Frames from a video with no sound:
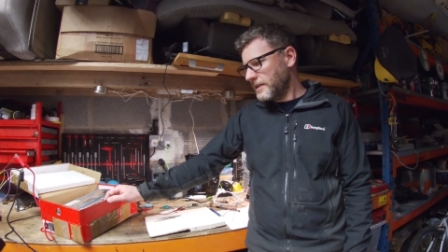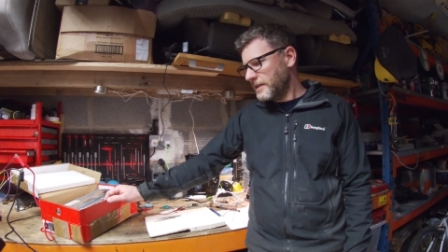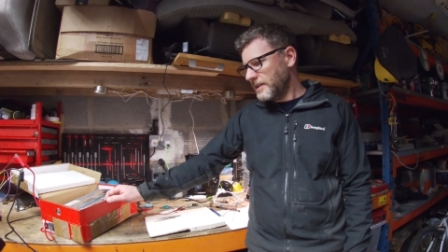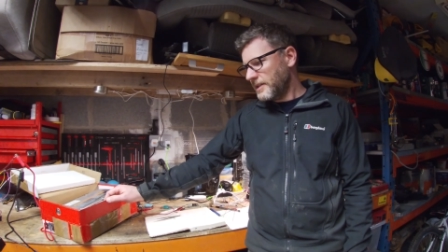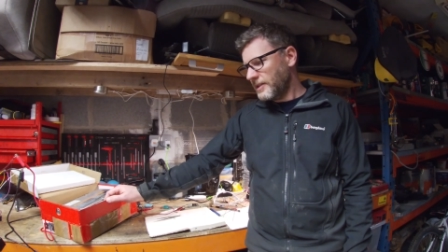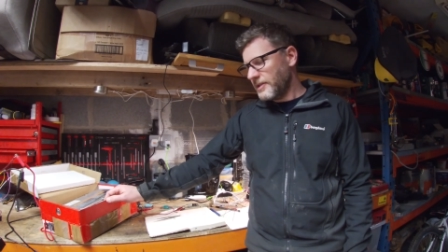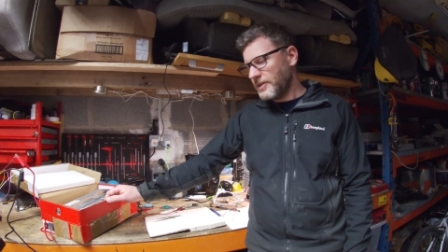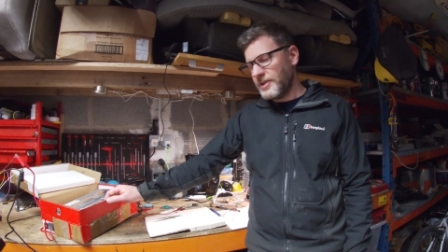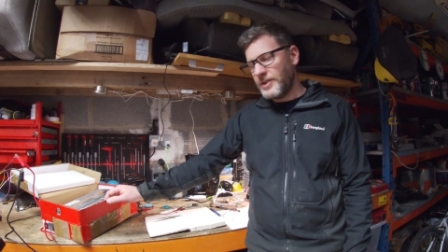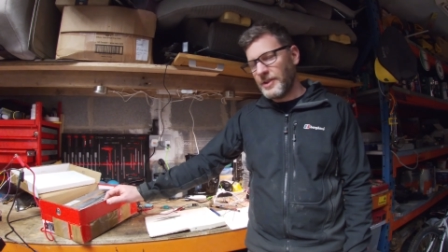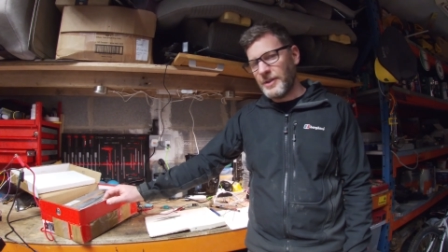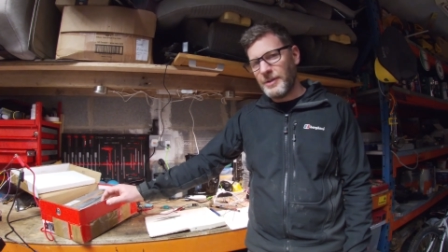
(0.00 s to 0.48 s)

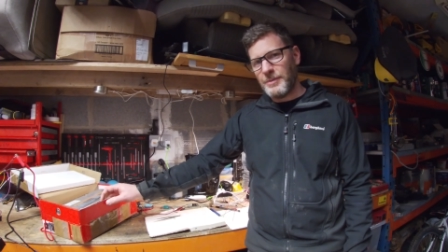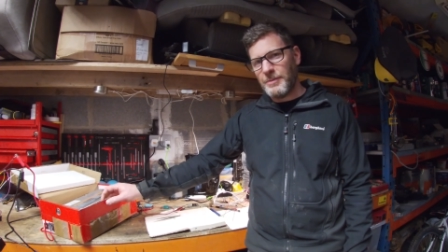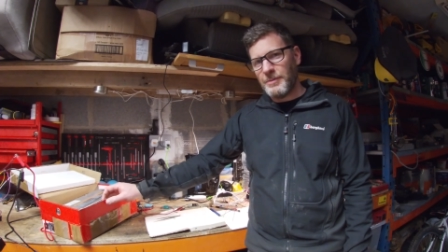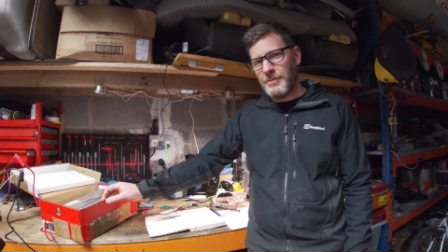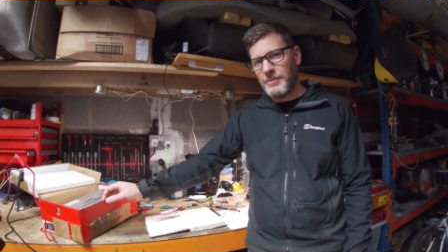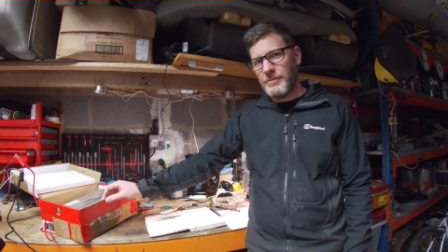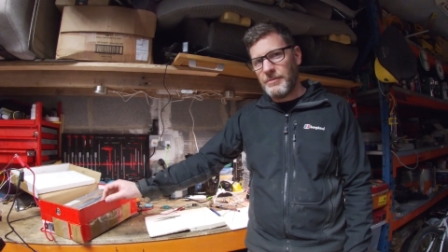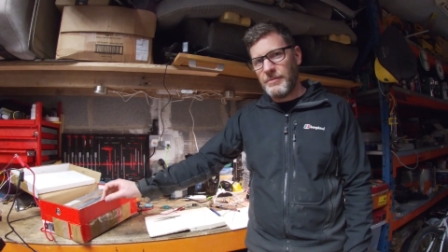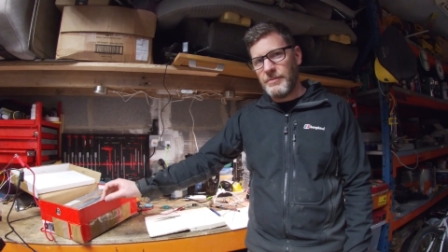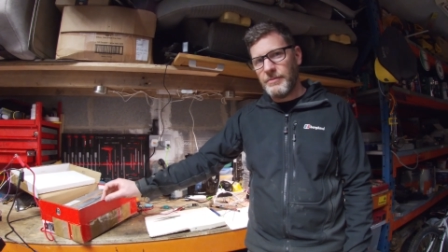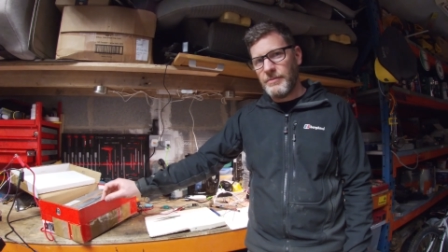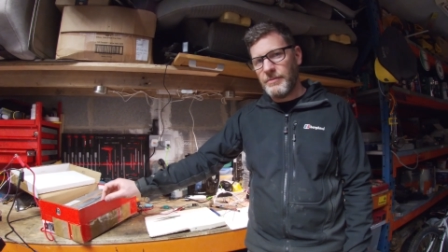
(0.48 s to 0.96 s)
there's some
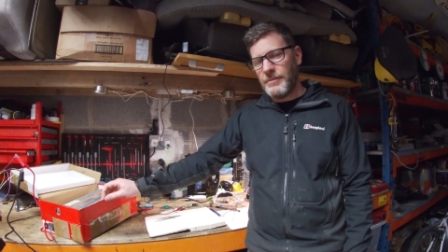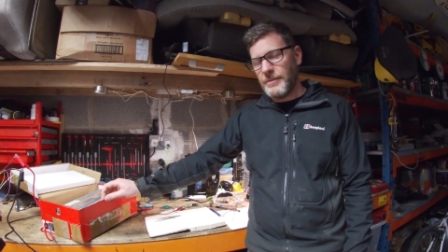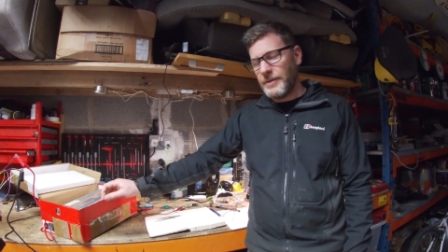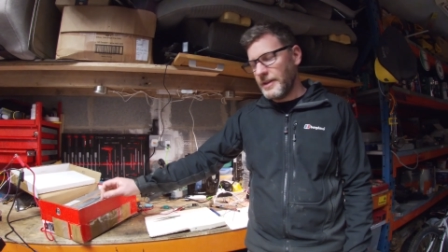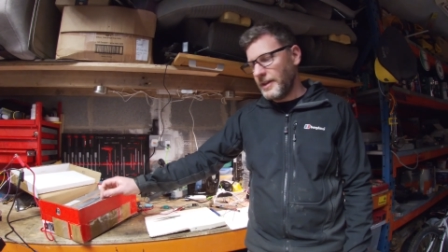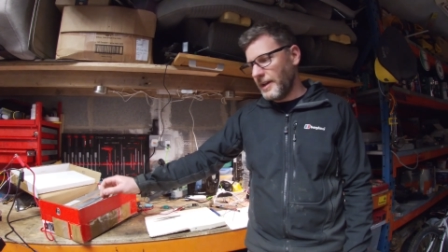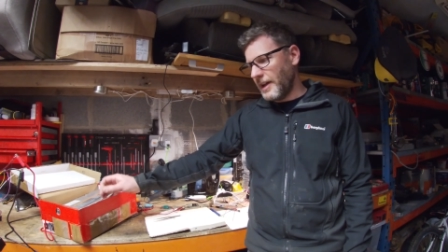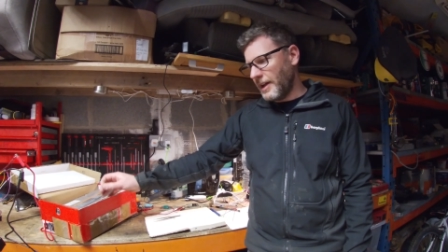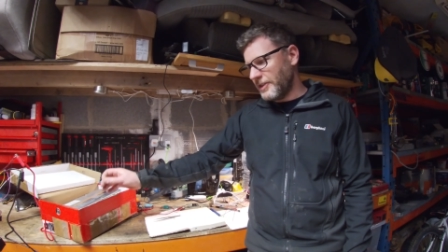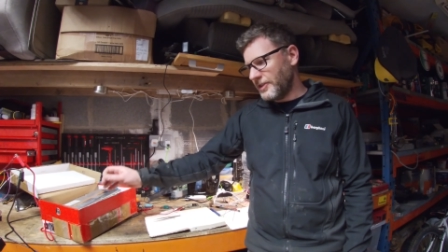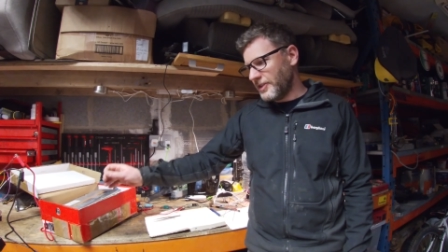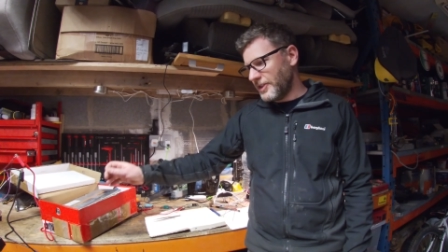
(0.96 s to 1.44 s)

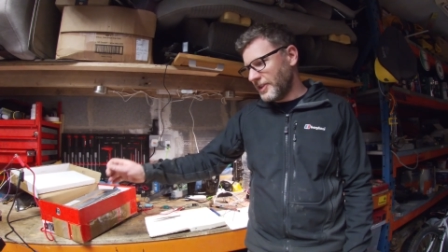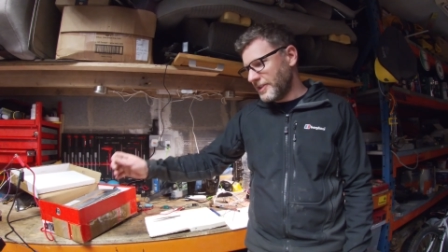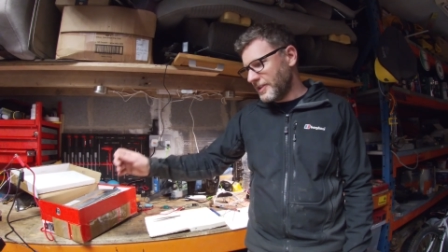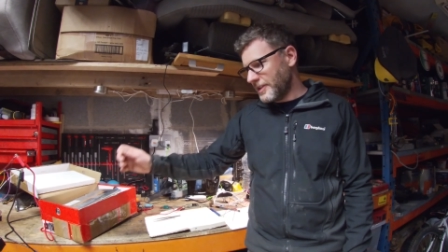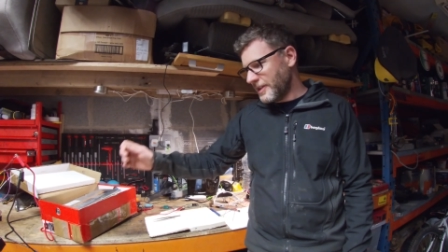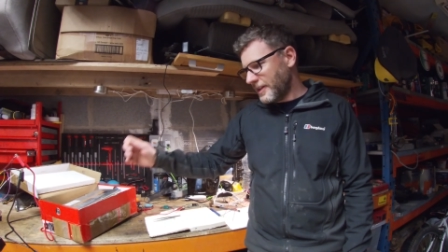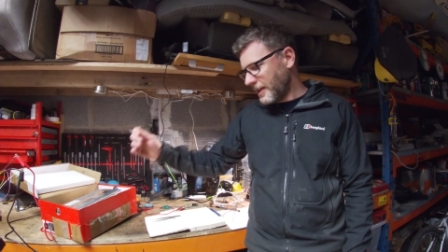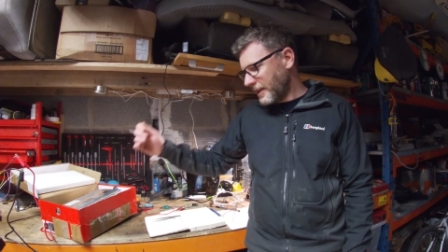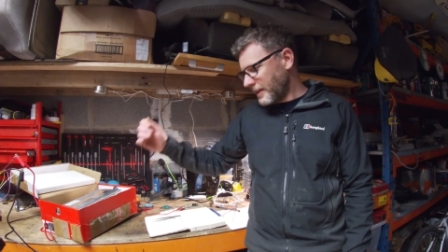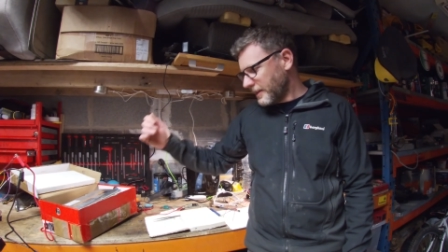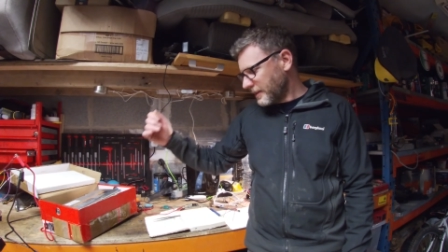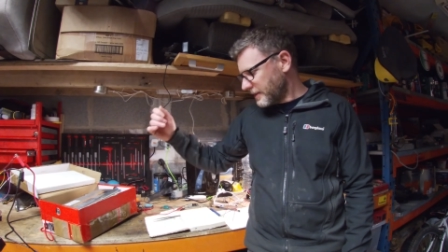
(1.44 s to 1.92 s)
logic
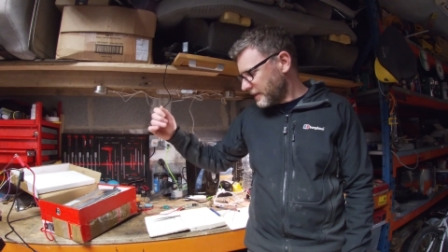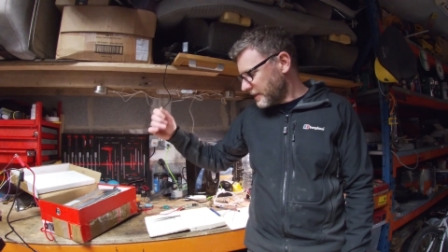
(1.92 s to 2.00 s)
to